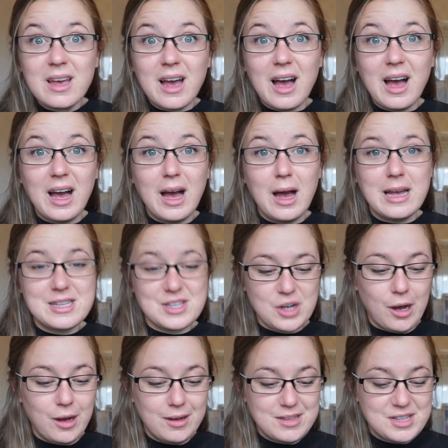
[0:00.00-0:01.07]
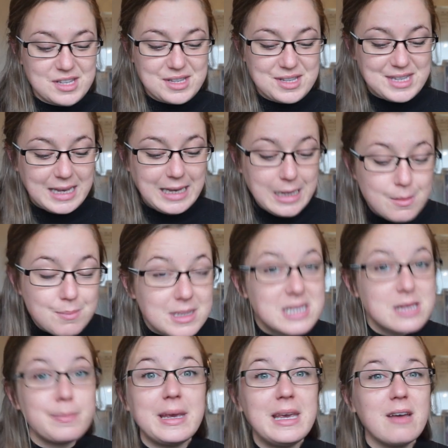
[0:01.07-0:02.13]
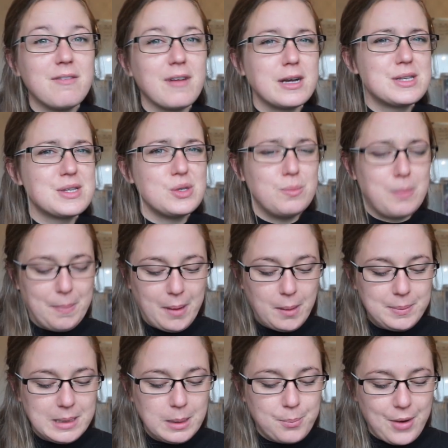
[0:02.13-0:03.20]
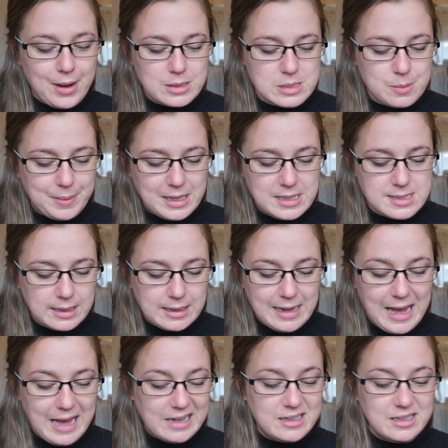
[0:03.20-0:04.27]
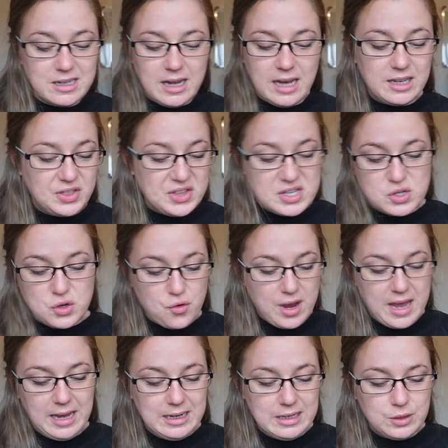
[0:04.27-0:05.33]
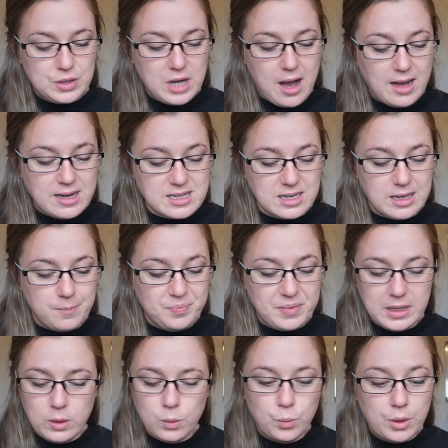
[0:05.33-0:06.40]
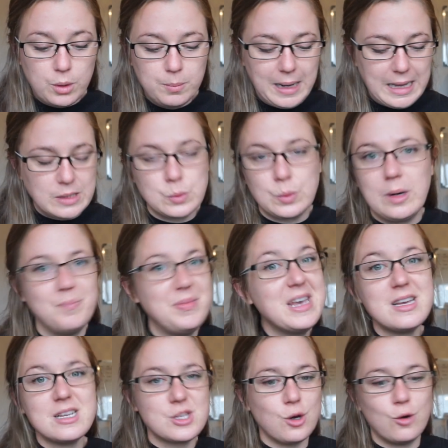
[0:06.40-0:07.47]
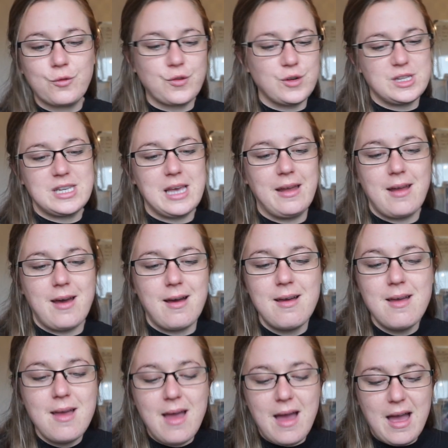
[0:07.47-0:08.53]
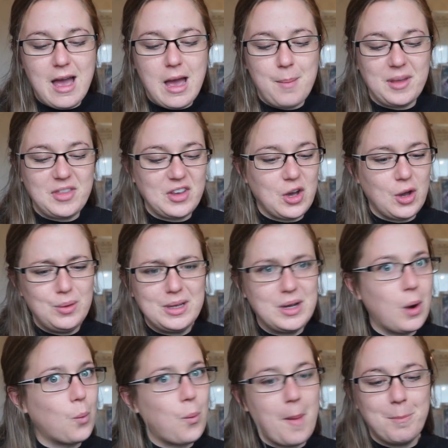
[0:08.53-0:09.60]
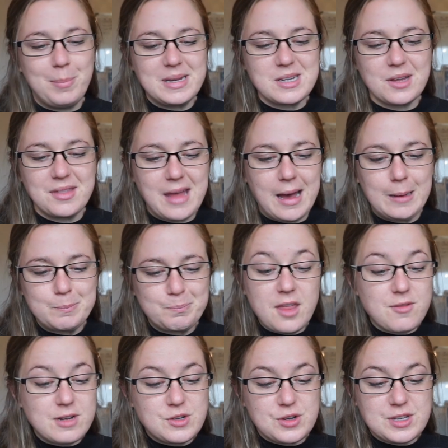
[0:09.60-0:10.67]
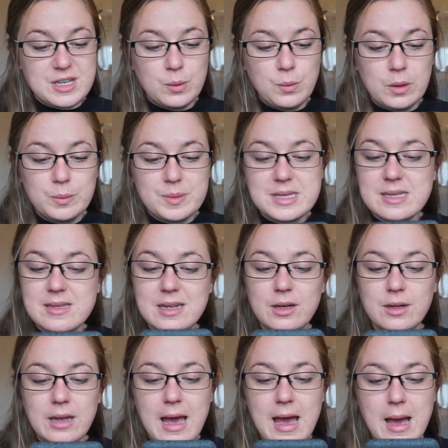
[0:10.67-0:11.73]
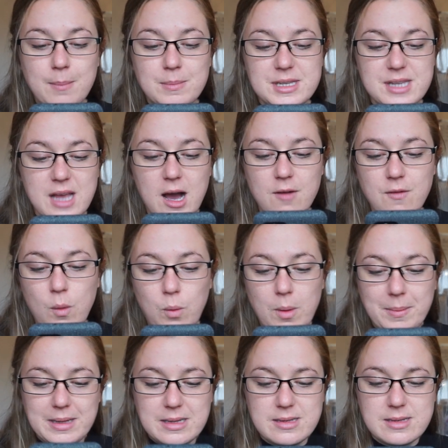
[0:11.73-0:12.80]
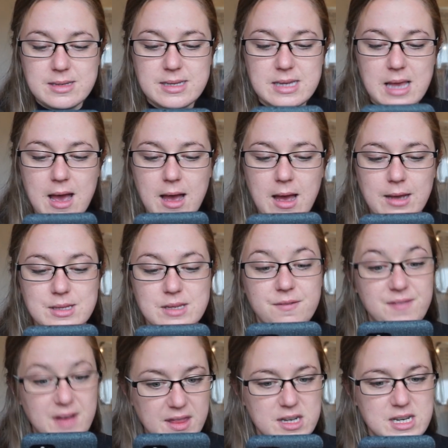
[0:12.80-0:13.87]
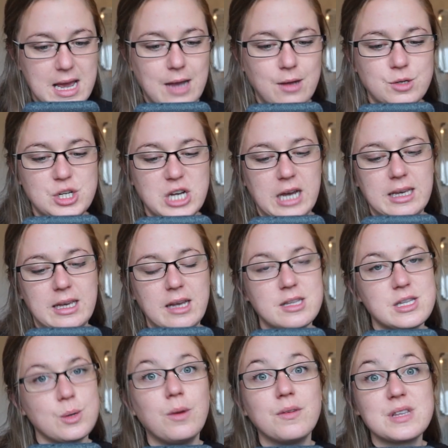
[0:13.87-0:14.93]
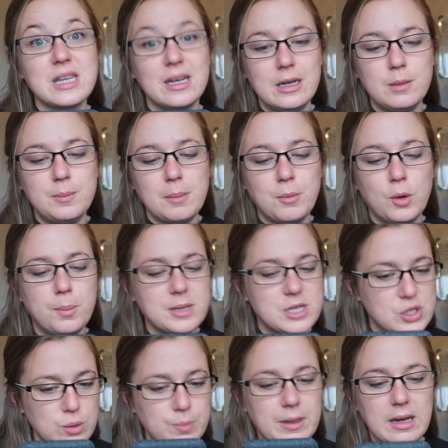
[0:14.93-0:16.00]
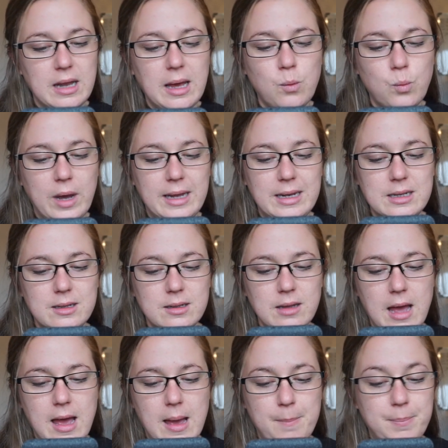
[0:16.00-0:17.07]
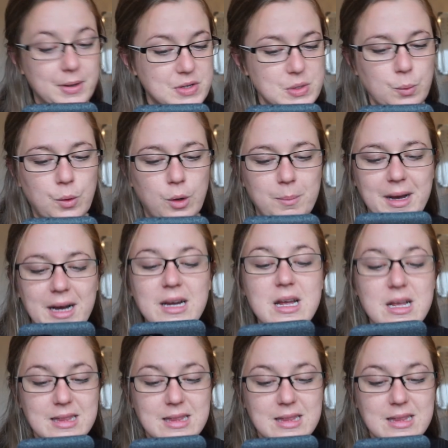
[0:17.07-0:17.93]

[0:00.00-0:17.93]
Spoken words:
Doesn't seem to be a very super popular brand to buy secondhand, like this grey little cardigan, little wool blend one, sold for a tenner. I think I only got one bid on that. Another interesting one was this little Zara women's, it's a feather down jacket, so obviously a little bit more, but super lightweight, little body warmer.